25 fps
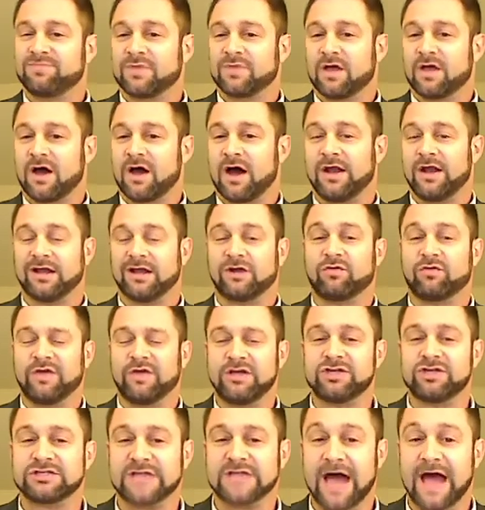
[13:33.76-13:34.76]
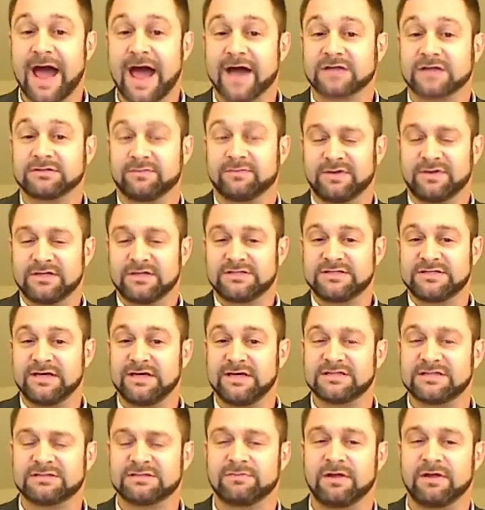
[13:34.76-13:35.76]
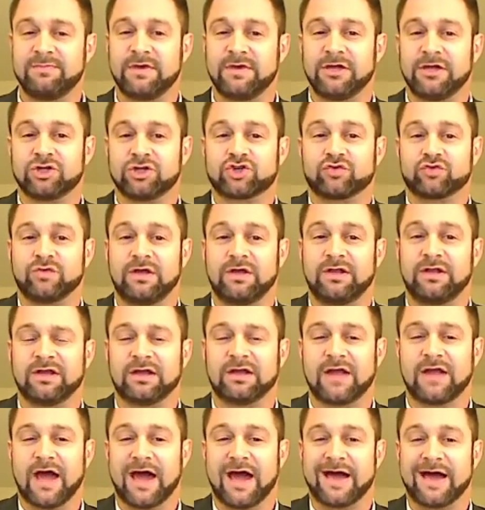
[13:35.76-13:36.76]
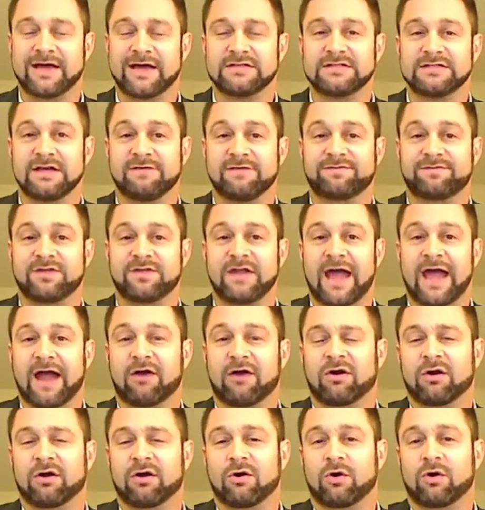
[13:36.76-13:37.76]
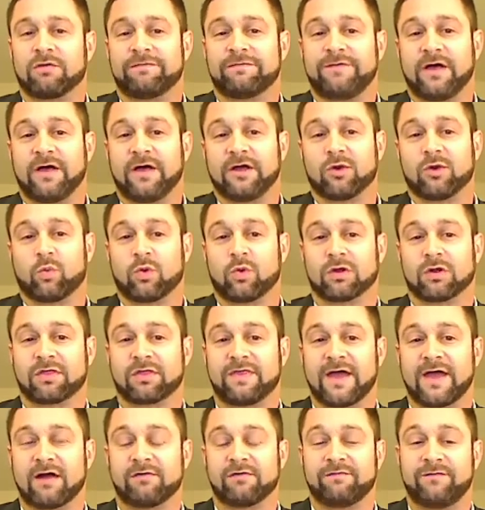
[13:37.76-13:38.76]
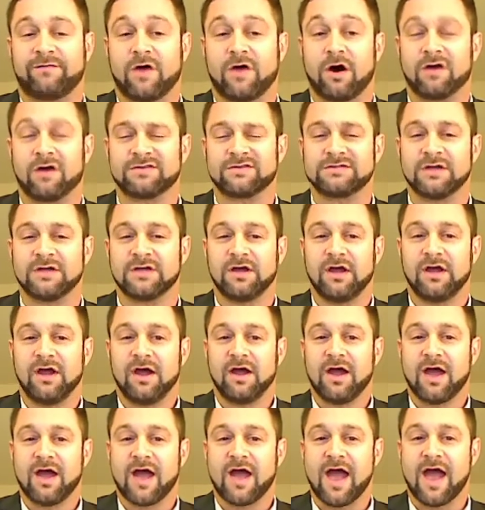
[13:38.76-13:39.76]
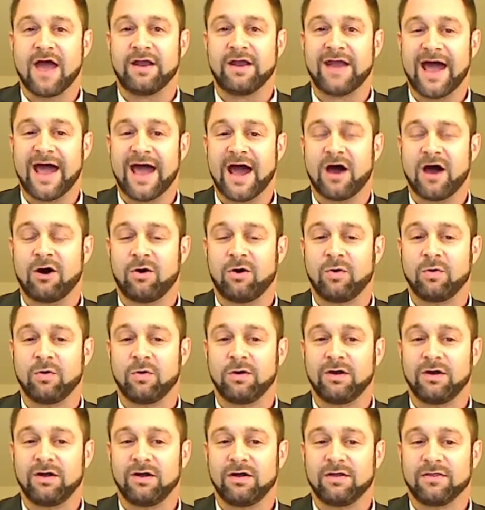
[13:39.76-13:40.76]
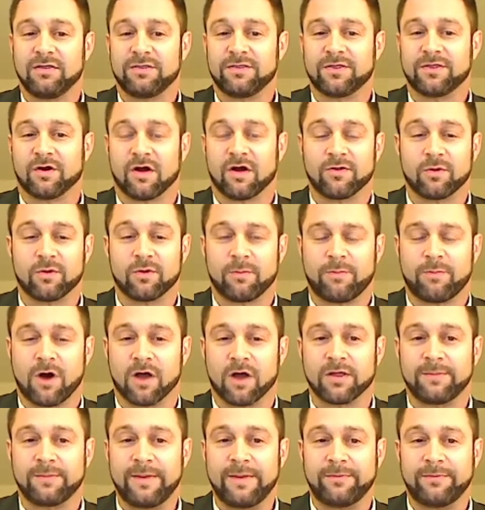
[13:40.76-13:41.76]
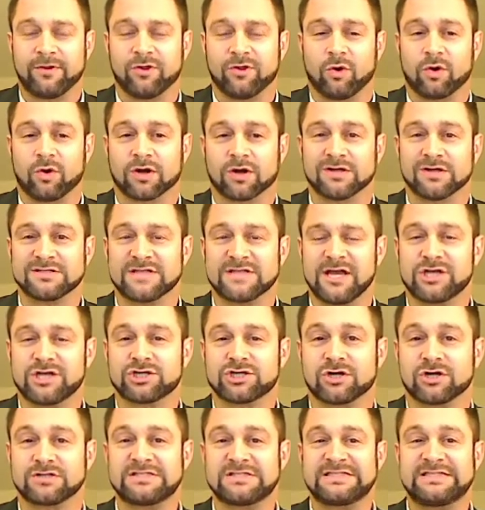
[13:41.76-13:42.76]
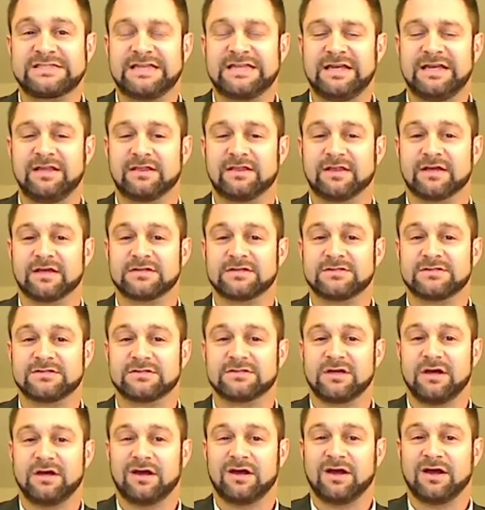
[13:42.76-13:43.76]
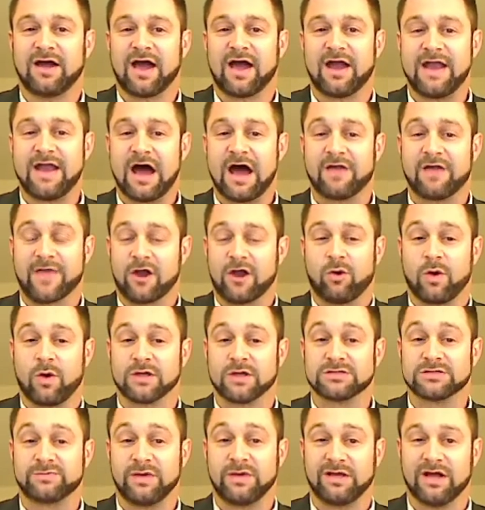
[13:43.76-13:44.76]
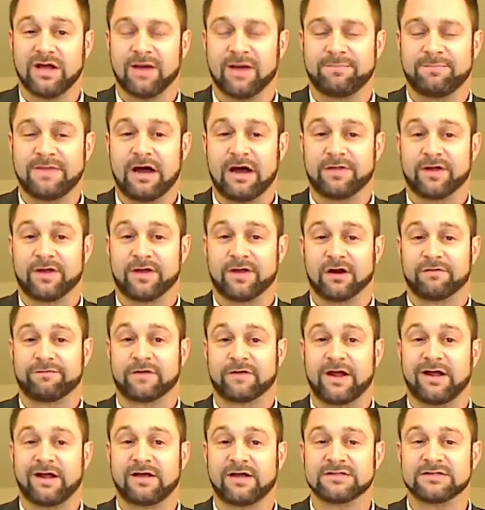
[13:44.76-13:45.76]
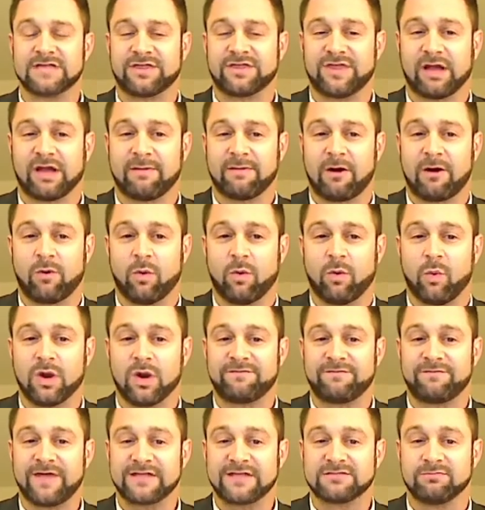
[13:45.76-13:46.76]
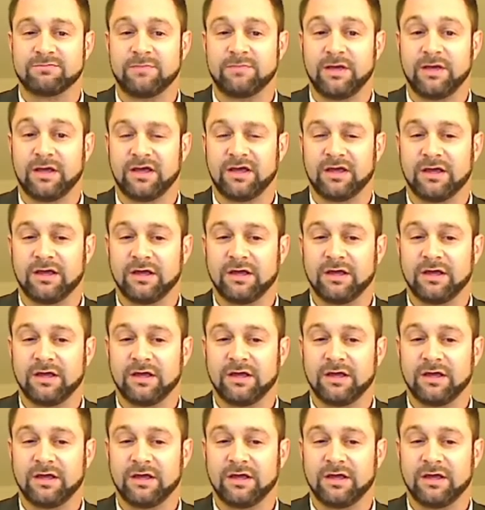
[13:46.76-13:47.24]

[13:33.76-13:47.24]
an egregious act. Somebody sees somebody being treated as if the error or failure were their fault. And now there are other people in the organization are seeing this, and now they don't want to speak up. Now they're afraid because they think about, well, what if that's me?